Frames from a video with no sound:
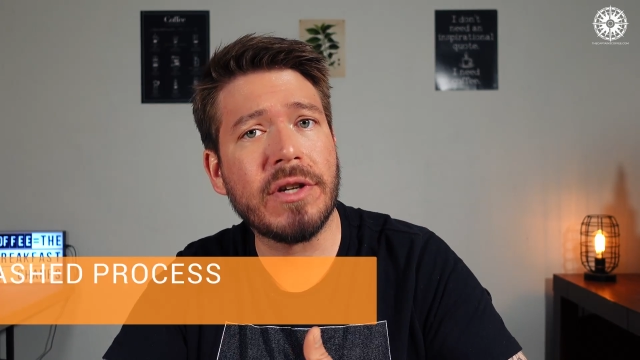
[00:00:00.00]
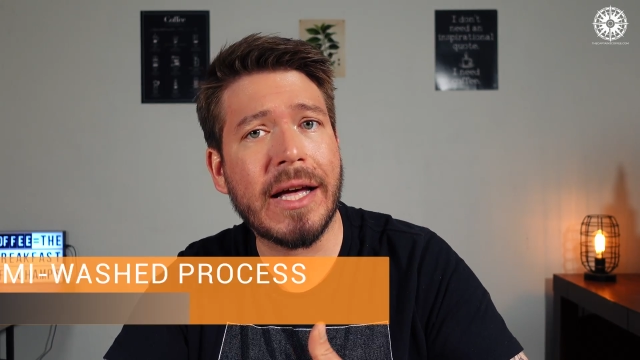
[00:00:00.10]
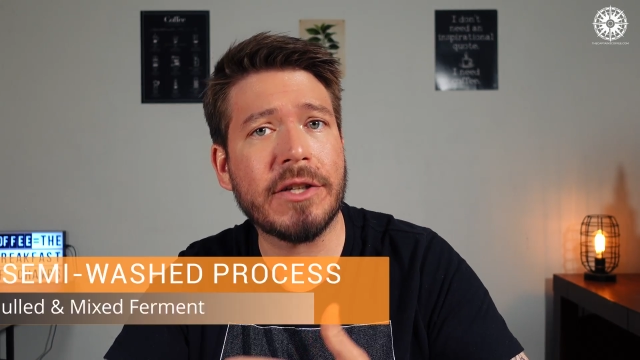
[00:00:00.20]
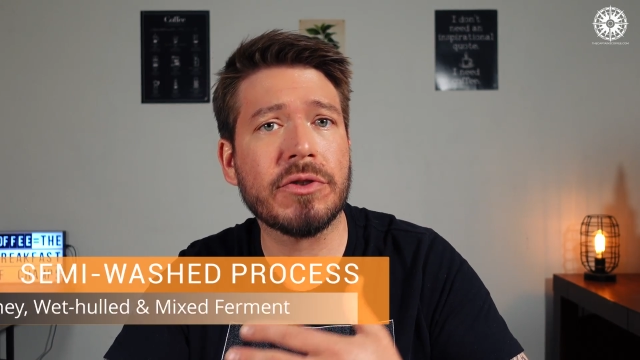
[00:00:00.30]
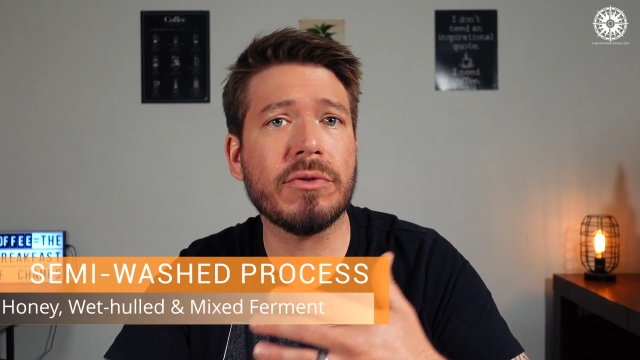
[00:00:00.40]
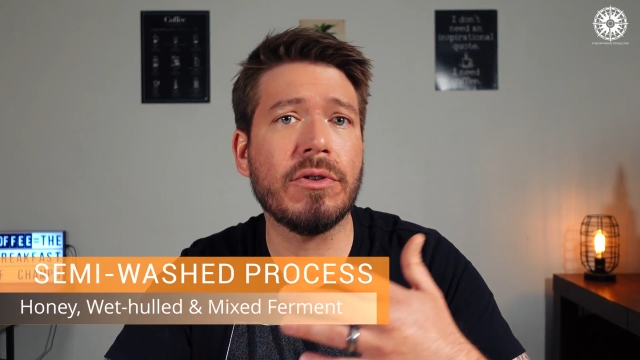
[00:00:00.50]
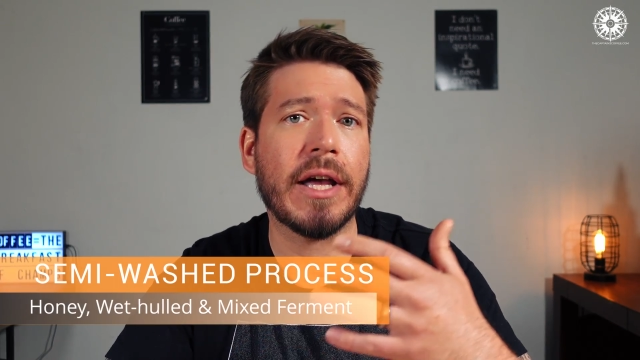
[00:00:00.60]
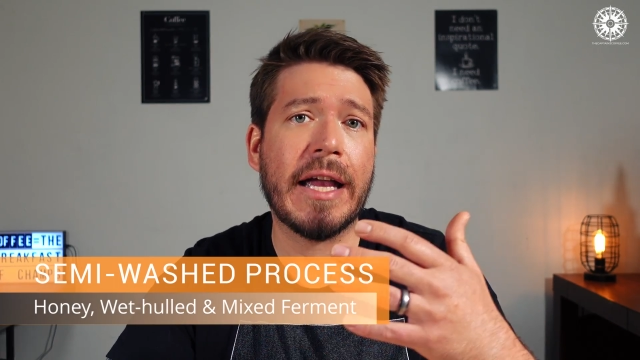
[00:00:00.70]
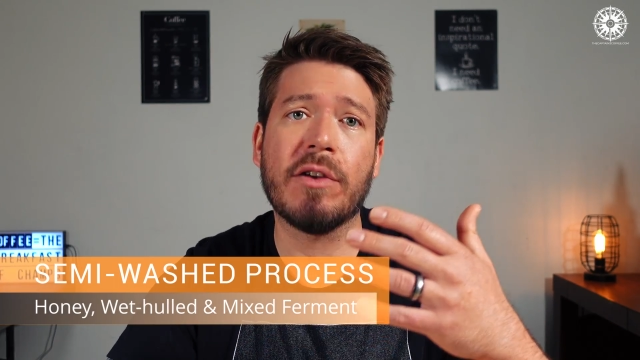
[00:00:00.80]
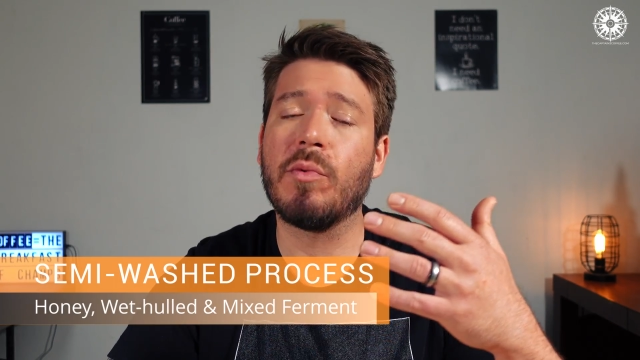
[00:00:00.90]
natural
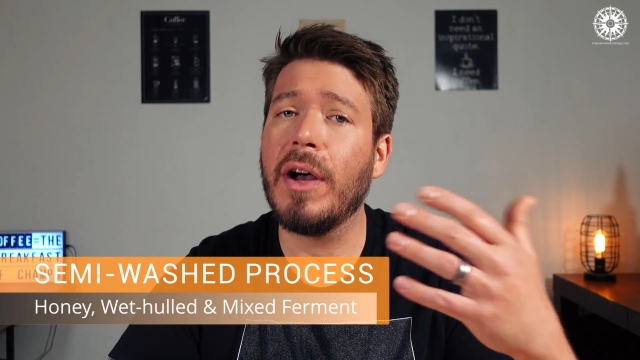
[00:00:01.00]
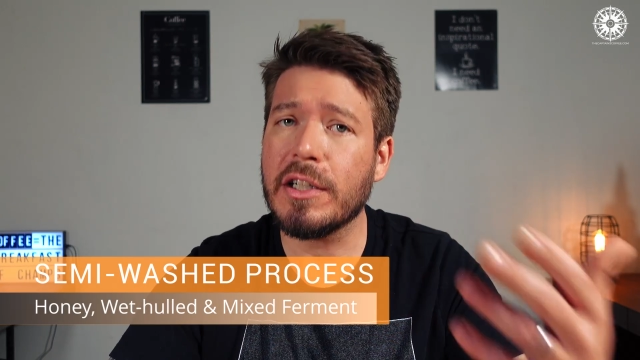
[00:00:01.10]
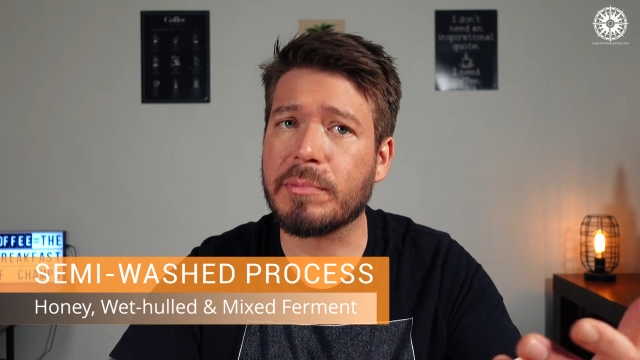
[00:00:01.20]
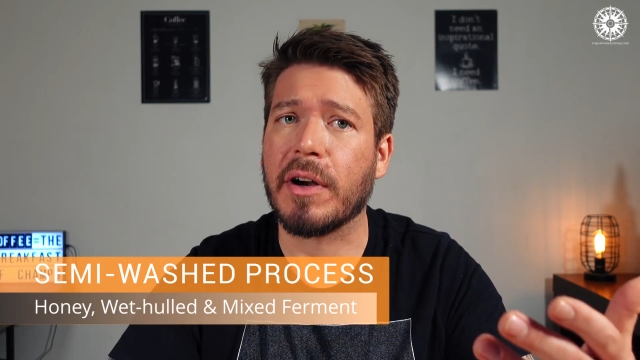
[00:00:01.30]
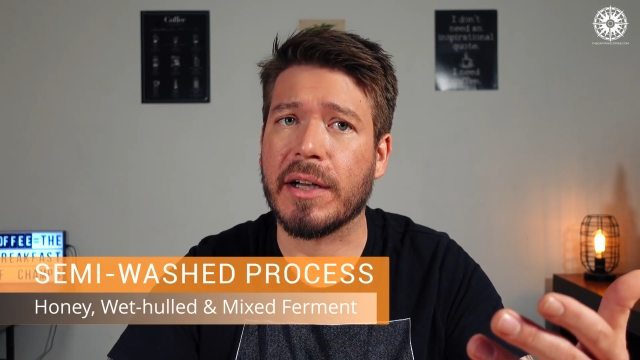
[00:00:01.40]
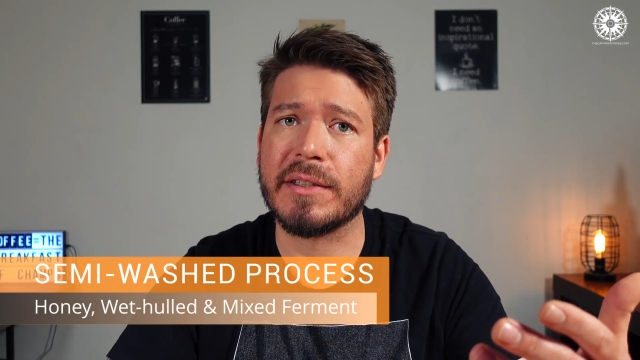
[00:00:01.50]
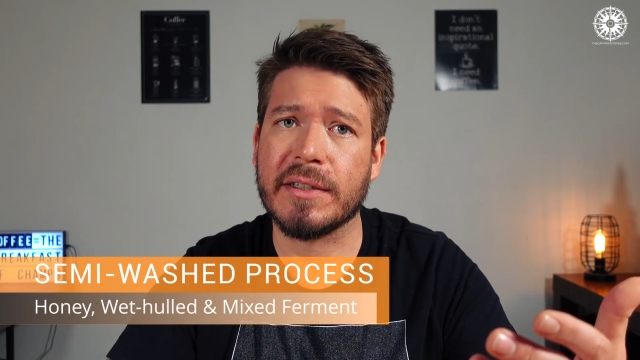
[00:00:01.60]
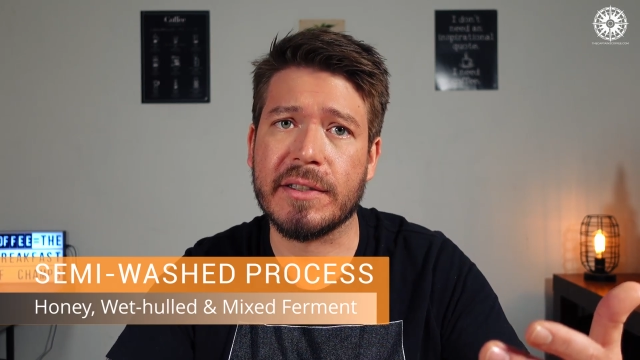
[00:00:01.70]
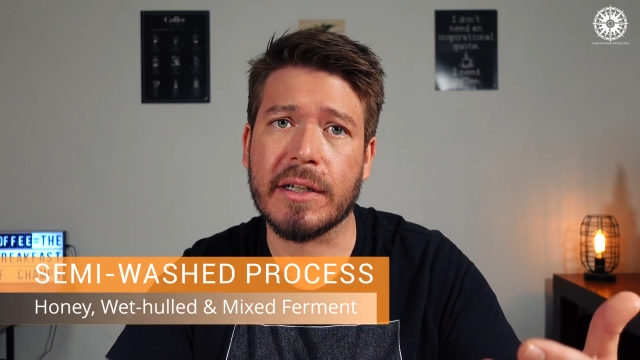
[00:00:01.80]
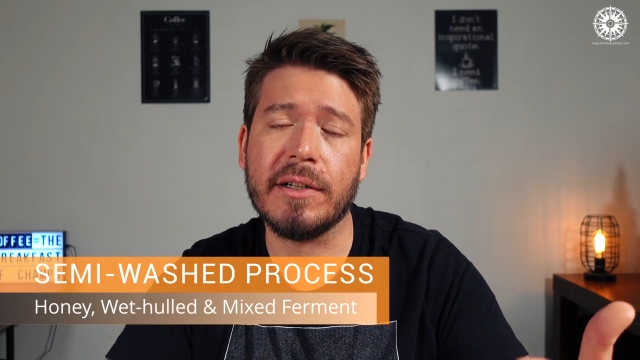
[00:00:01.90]
and wash
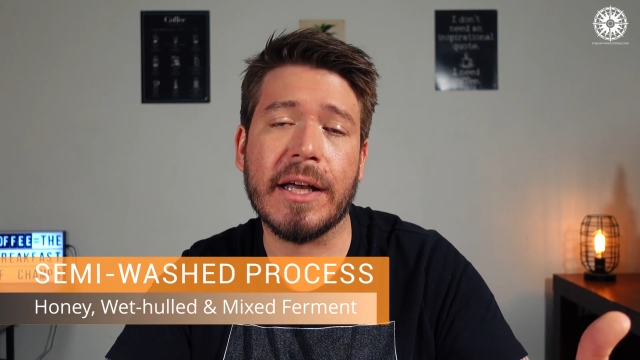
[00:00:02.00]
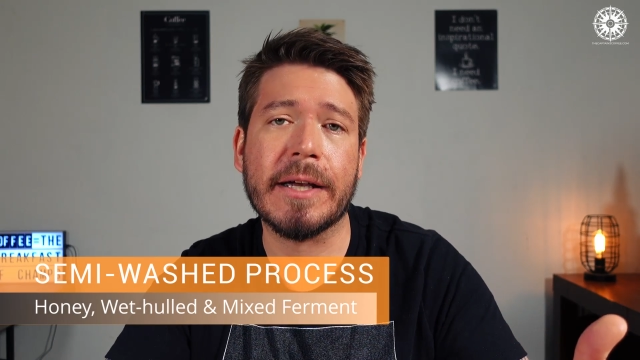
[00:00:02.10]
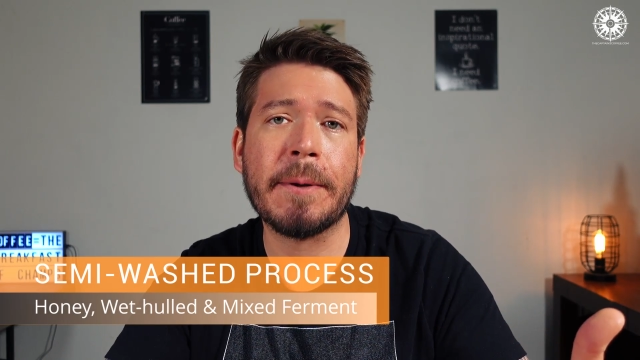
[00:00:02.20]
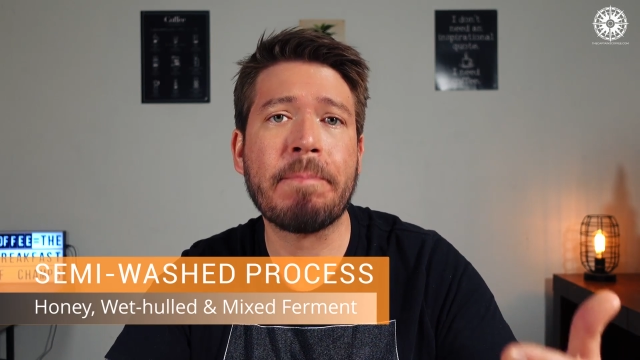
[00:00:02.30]
processing, like